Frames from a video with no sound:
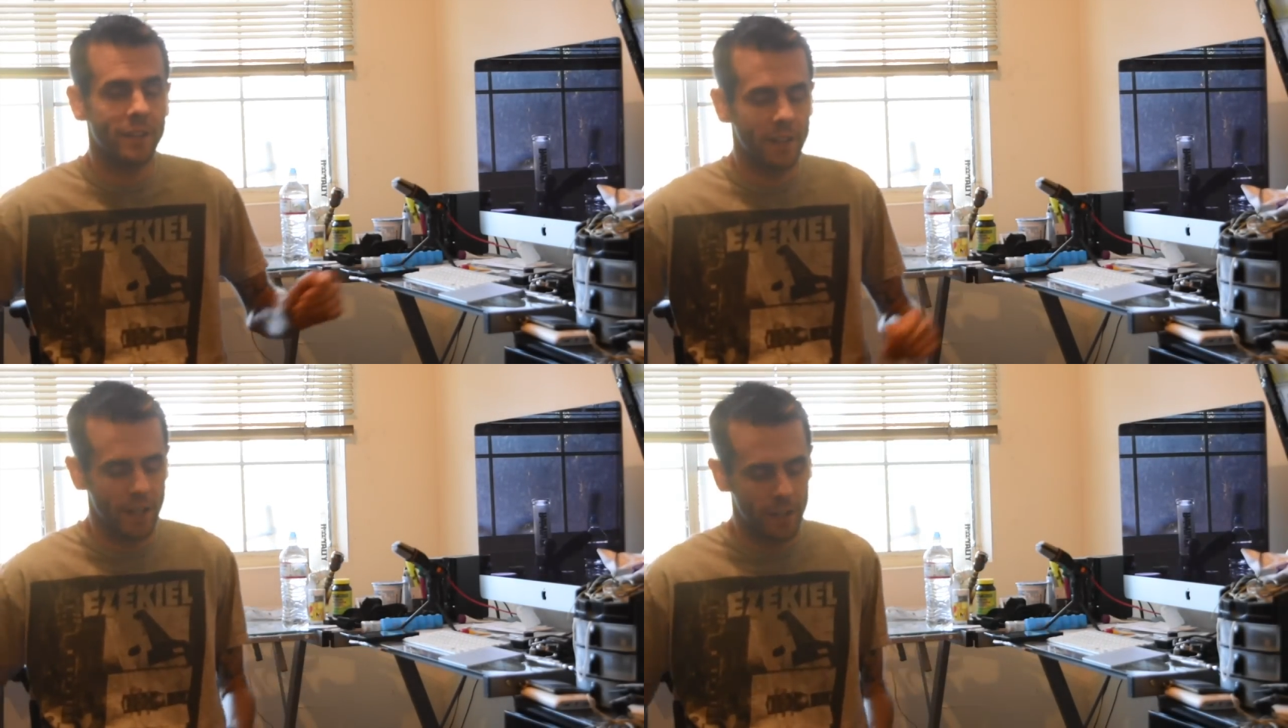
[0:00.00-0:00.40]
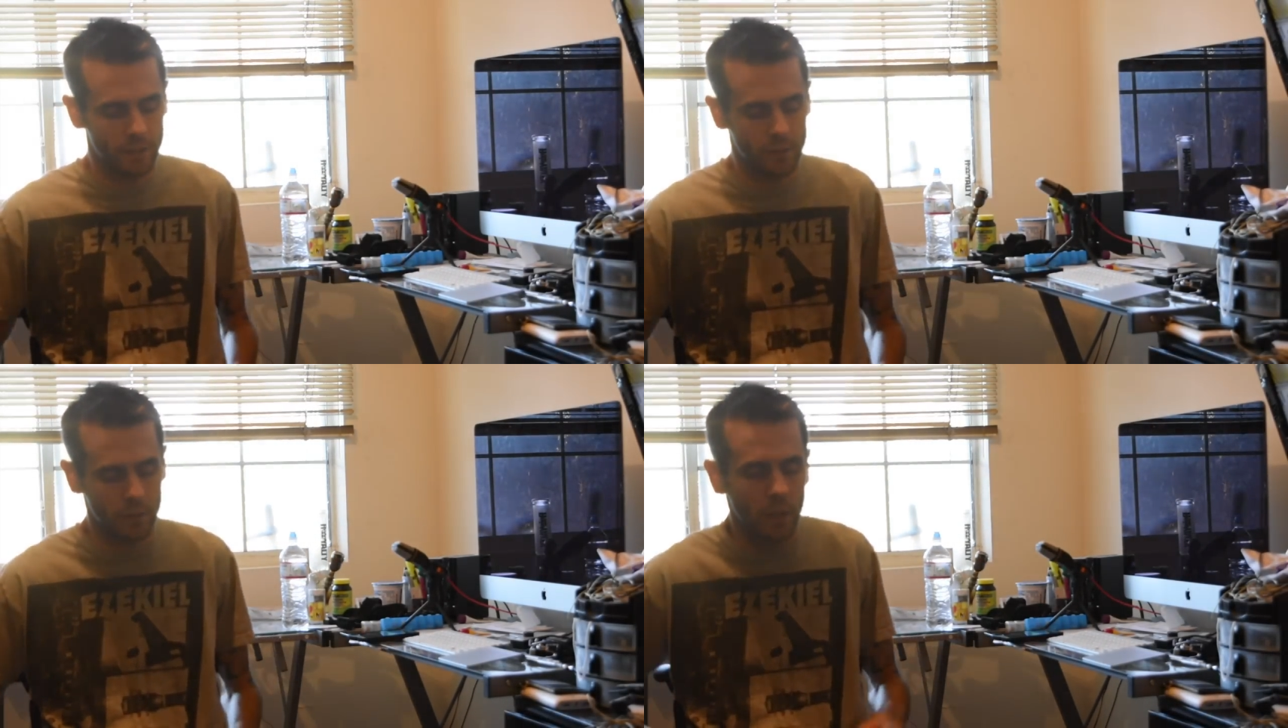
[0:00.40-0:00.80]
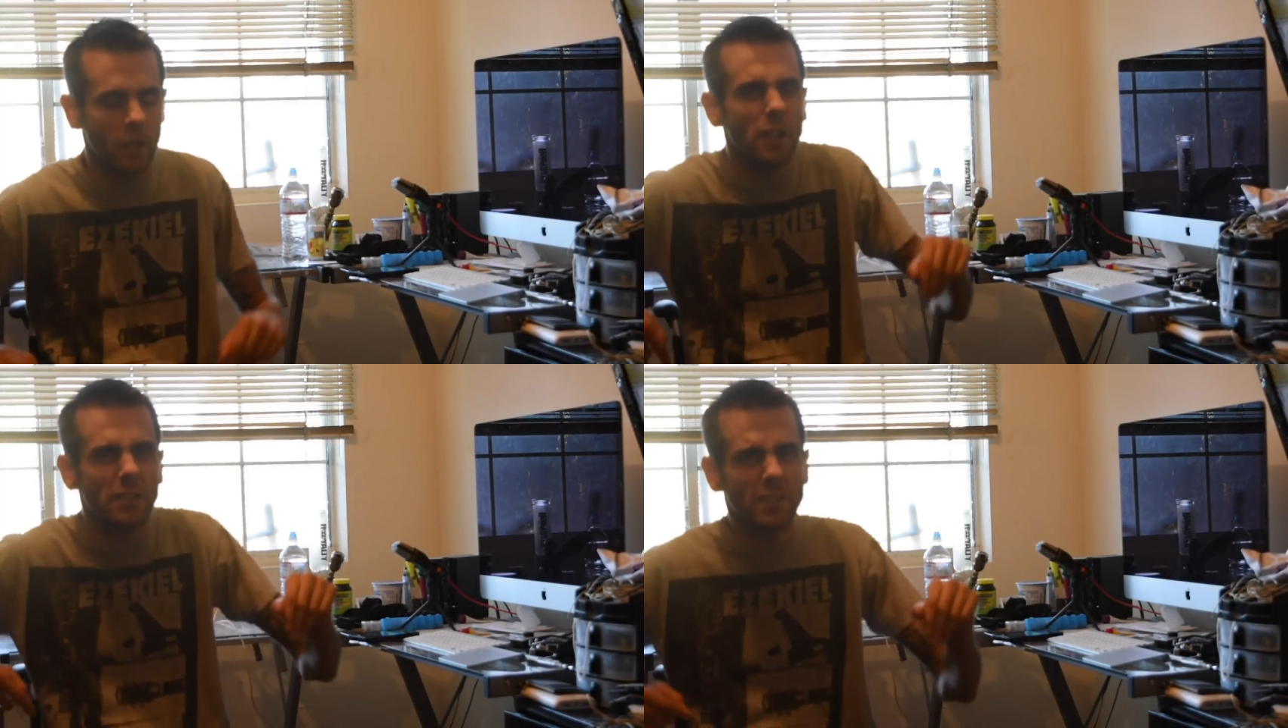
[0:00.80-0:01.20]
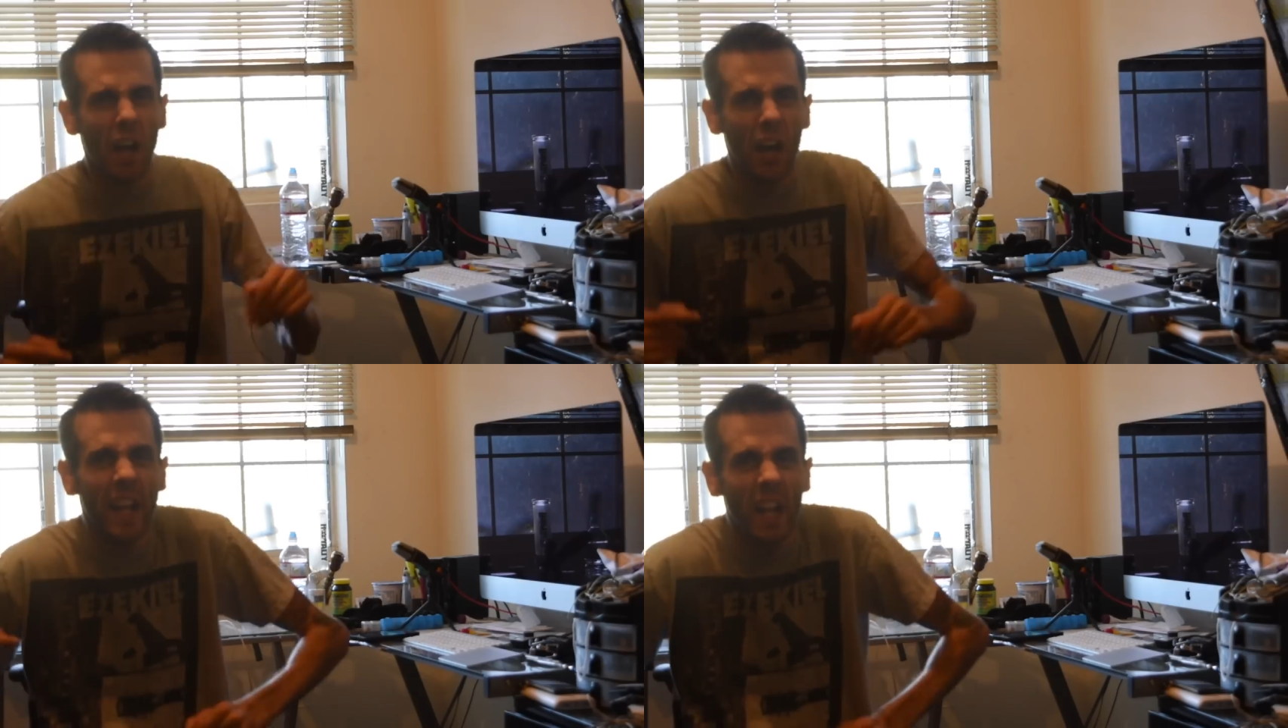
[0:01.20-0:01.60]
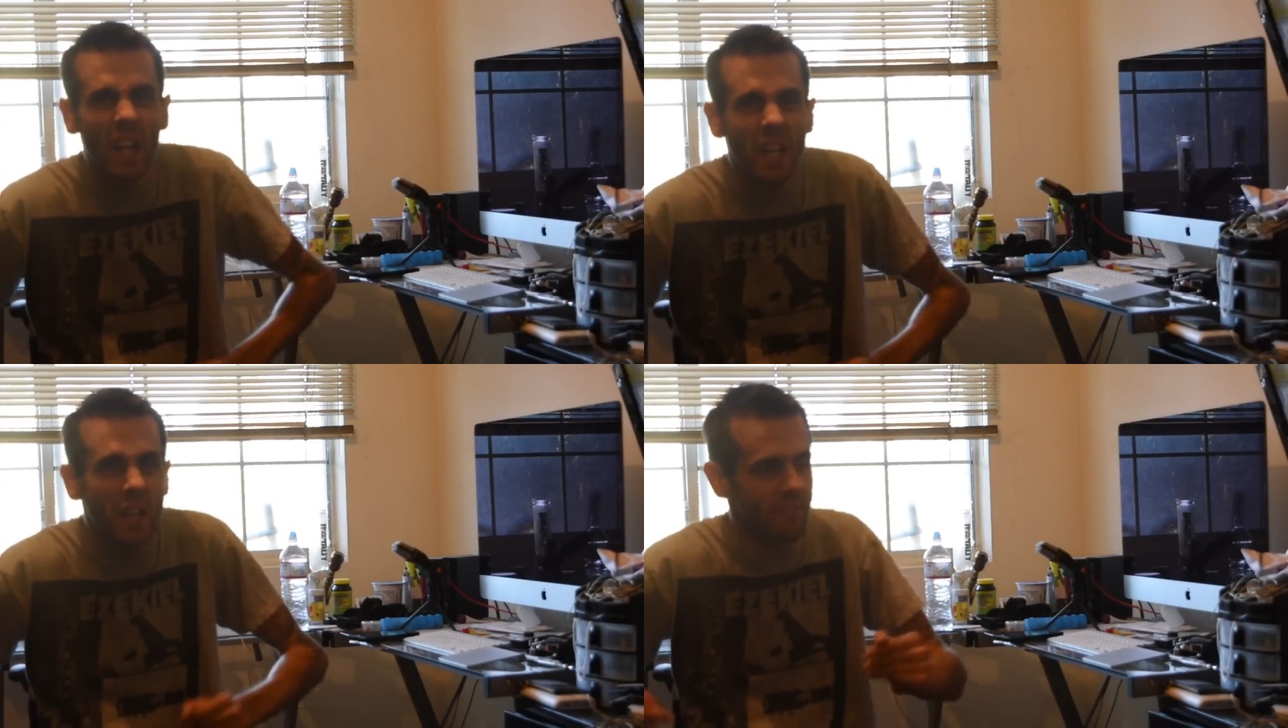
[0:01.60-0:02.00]
Uh, starting
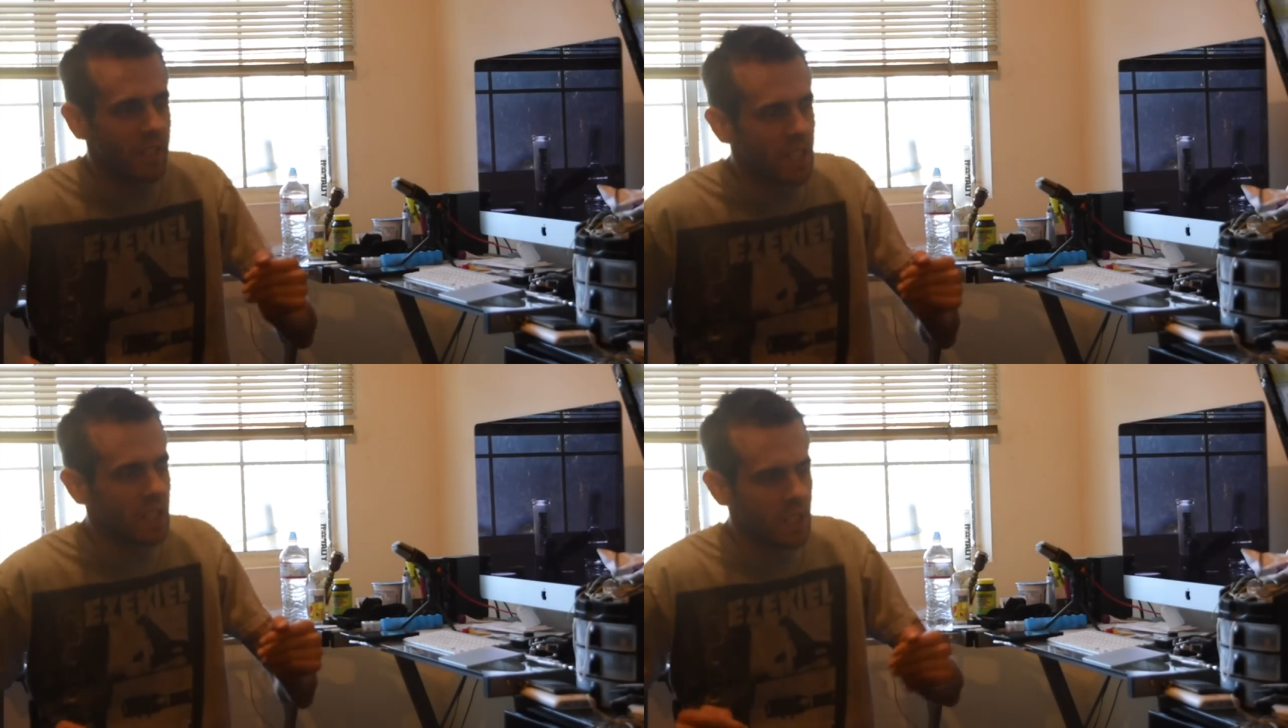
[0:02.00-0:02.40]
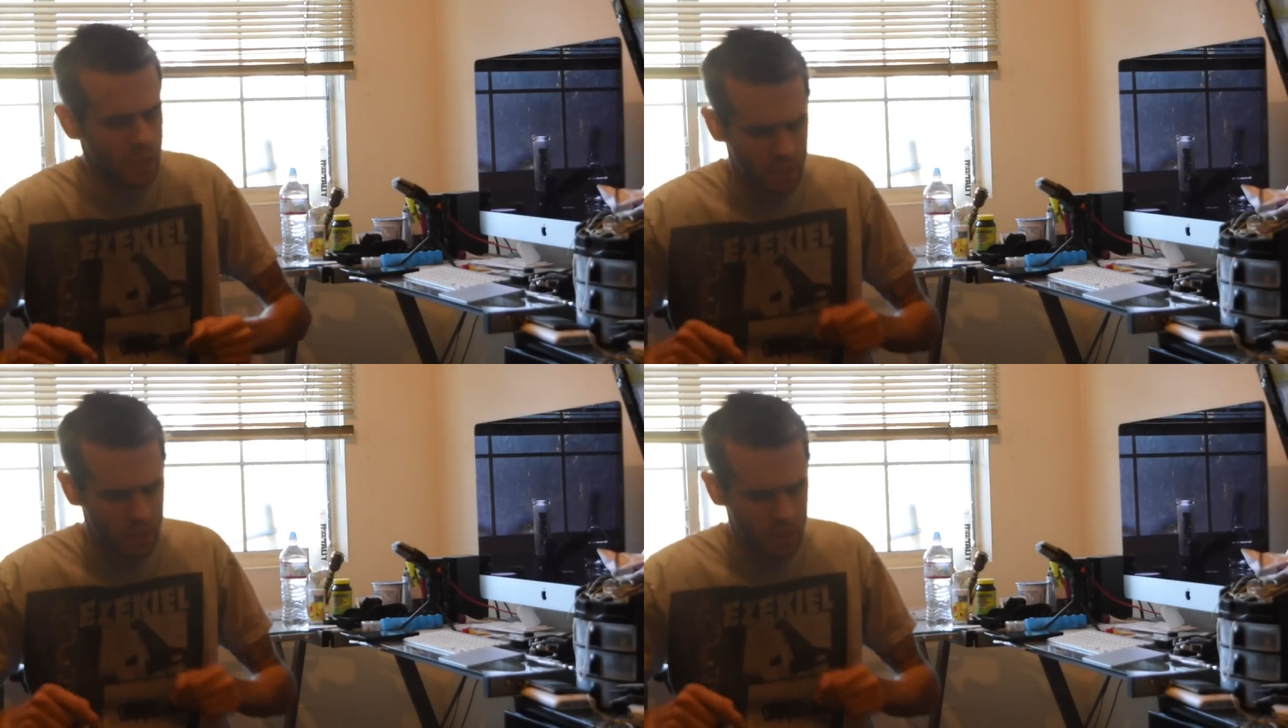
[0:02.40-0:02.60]
over.